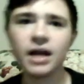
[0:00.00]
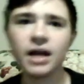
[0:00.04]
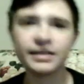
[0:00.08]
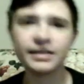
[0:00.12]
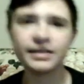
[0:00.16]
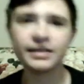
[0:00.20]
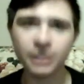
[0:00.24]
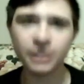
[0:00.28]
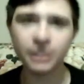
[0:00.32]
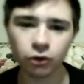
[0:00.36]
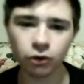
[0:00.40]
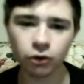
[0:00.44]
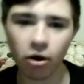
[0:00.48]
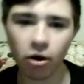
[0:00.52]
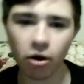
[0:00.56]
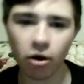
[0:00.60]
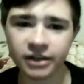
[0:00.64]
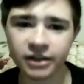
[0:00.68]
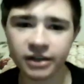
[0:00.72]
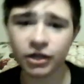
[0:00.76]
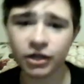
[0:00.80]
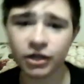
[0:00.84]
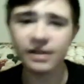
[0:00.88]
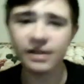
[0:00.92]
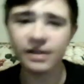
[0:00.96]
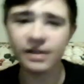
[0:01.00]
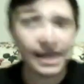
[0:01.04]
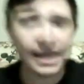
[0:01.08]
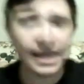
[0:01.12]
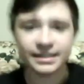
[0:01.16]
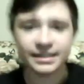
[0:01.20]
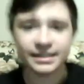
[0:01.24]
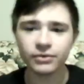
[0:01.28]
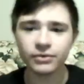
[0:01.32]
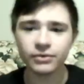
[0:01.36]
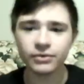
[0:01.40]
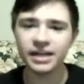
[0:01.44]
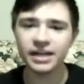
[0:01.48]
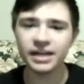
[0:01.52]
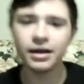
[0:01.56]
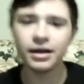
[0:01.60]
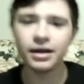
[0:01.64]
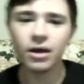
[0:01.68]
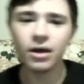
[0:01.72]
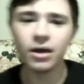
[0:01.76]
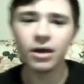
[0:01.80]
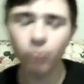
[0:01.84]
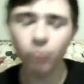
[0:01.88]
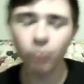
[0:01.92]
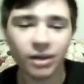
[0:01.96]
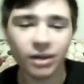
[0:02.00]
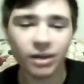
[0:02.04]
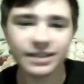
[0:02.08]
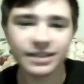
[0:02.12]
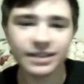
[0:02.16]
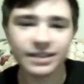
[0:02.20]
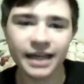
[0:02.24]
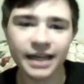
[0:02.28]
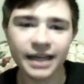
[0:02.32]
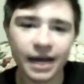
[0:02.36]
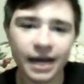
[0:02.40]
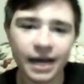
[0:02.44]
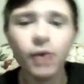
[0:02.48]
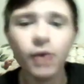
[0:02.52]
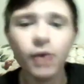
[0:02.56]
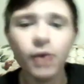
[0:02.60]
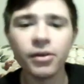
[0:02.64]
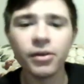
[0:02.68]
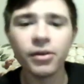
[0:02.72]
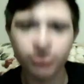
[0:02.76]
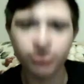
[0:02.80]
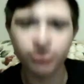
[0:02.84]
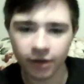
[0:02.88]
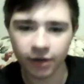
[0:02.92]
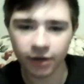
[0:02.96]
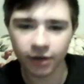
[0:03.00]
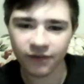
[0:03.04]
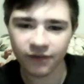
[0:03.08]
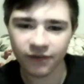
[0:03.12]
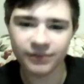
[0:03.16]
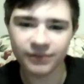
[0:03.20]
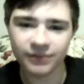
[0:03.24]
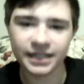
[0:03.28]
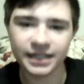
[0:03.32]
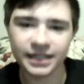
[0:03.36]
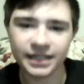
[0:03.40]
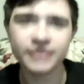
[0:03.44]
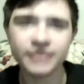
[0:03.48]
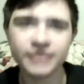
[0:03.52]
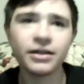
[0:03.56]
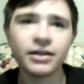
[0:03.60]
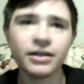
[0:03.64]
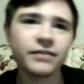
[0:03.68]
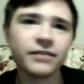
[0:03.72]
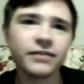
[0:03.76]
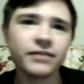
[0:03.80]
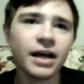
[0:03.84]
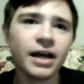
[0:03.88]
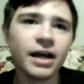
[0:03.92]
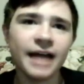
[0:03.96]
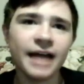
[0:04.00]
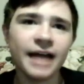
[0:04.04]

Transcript: Central Arkansas takes the lead. Once again, with 35 seconds left,